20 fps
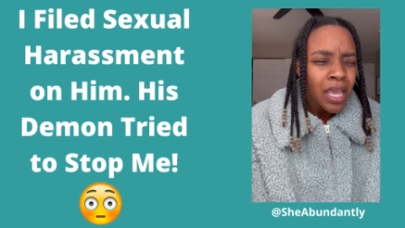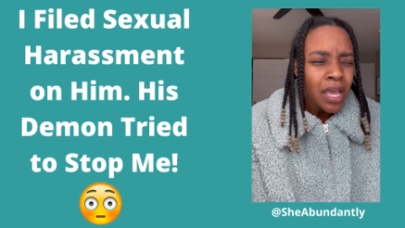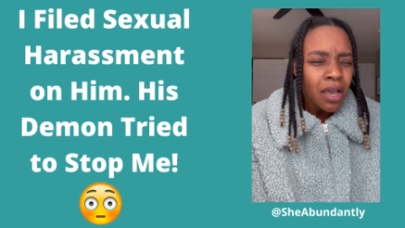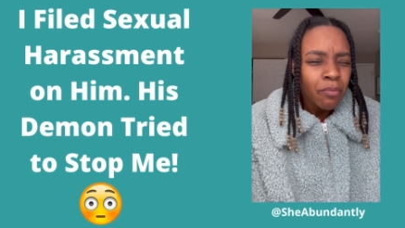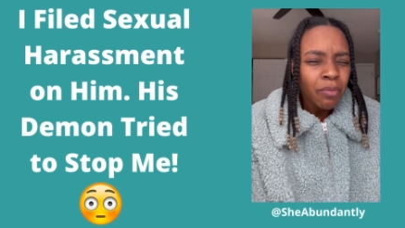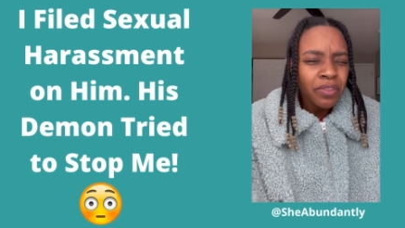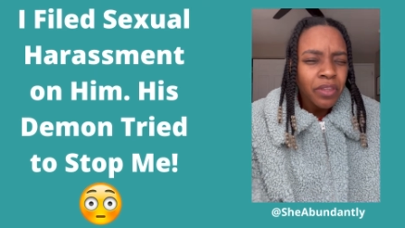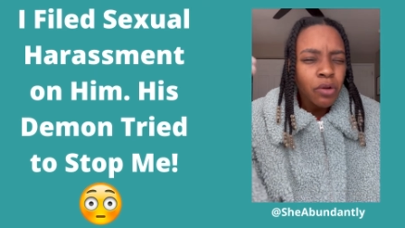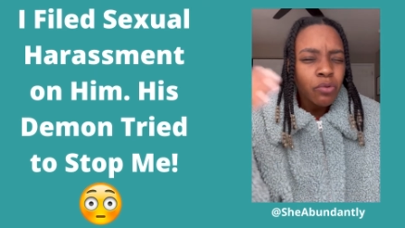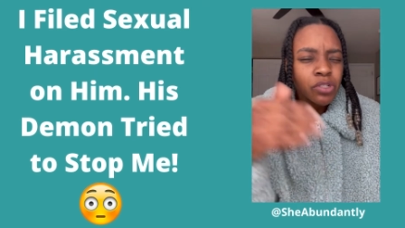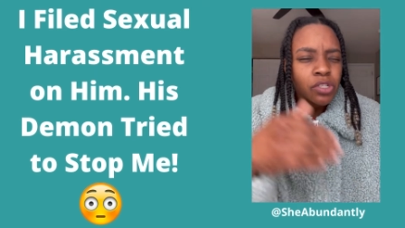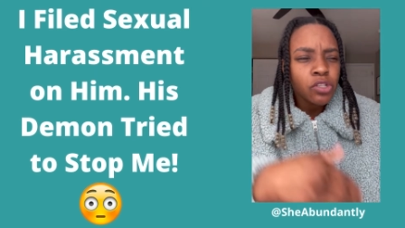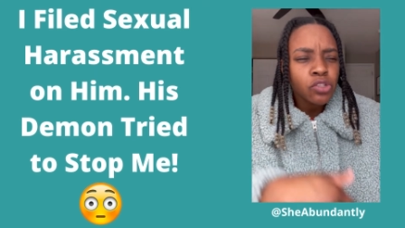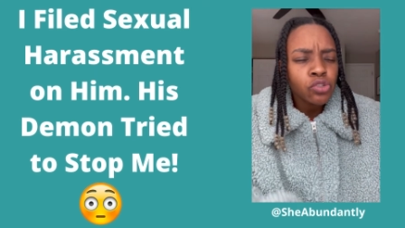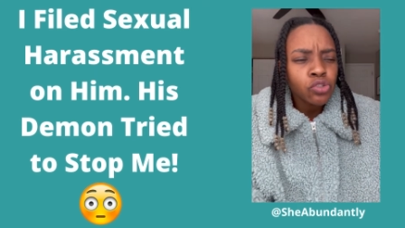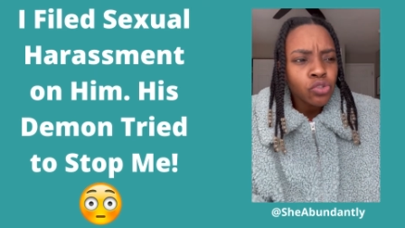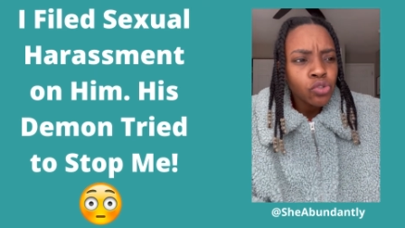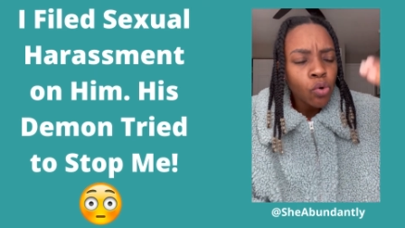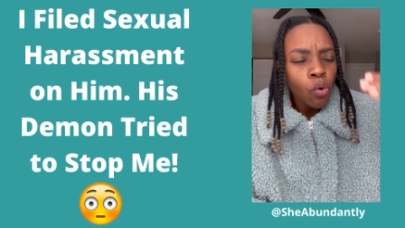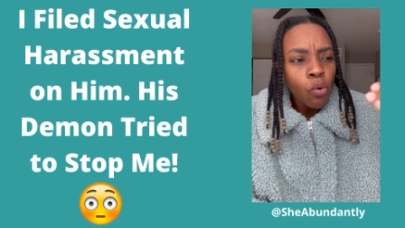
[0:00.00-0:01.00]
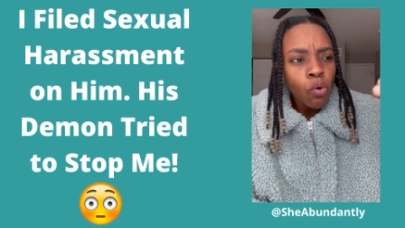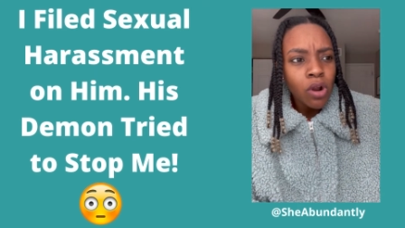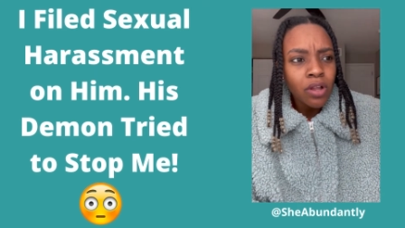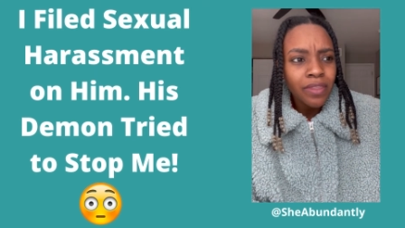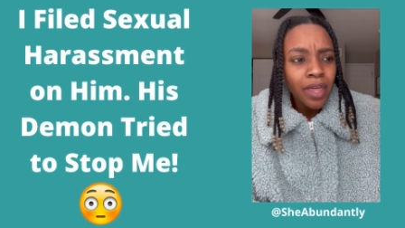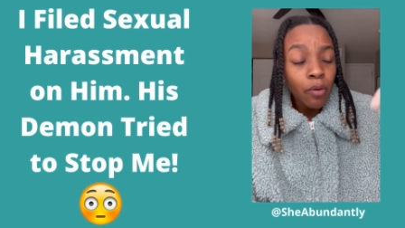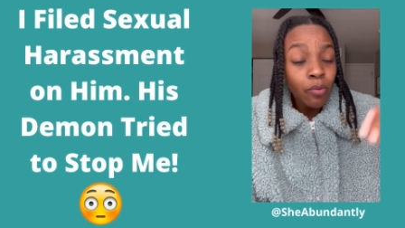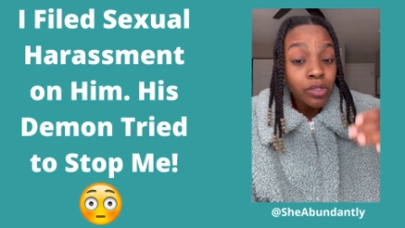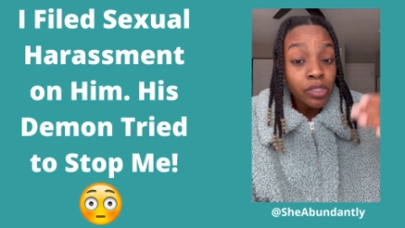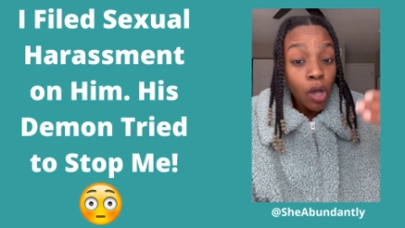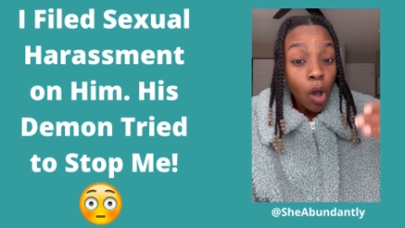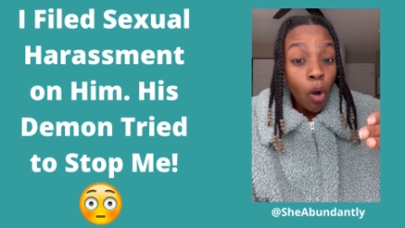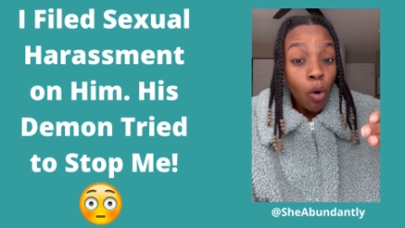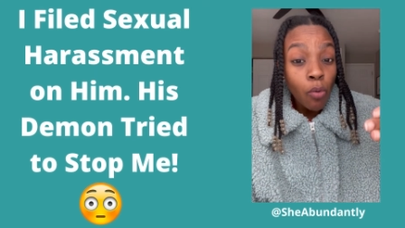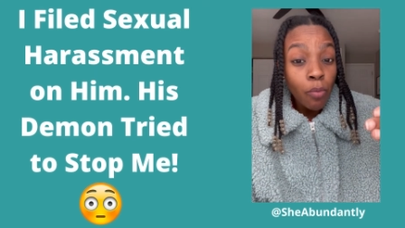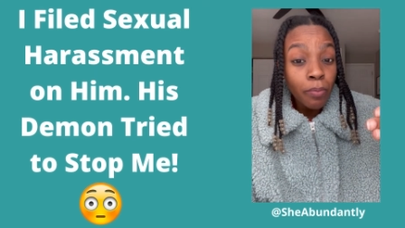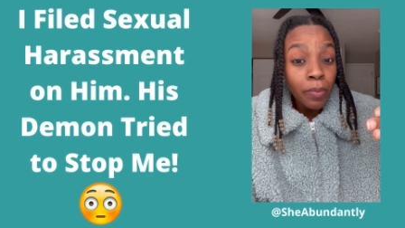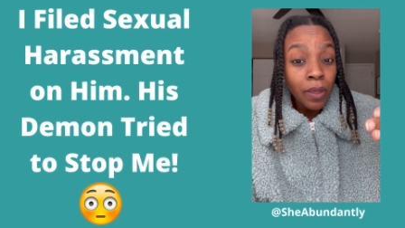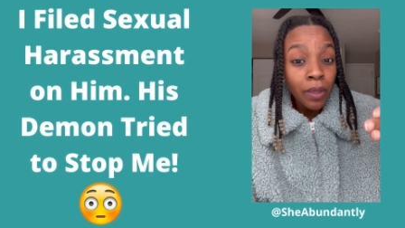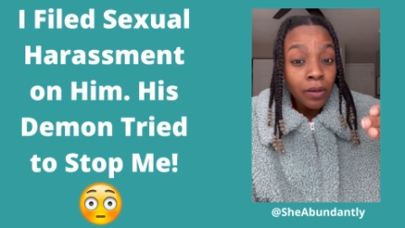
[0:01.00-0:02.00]
but there was this door that was
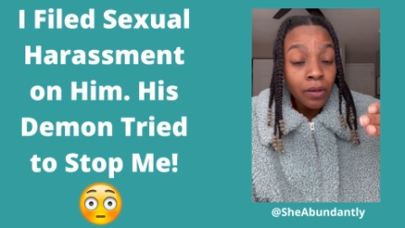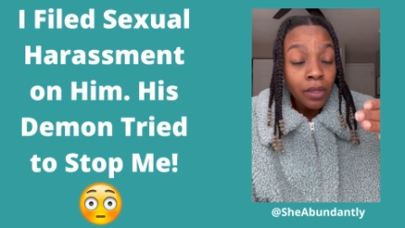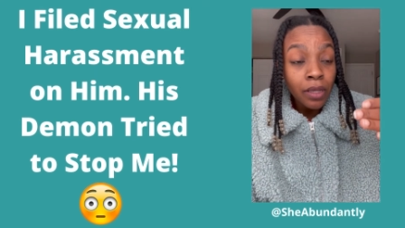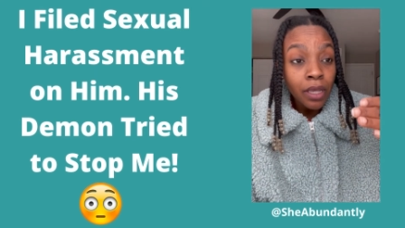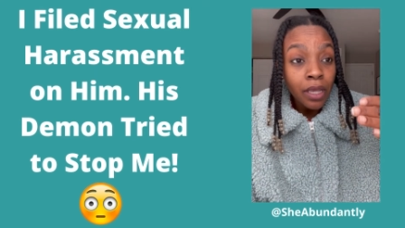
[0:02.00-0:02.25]
open,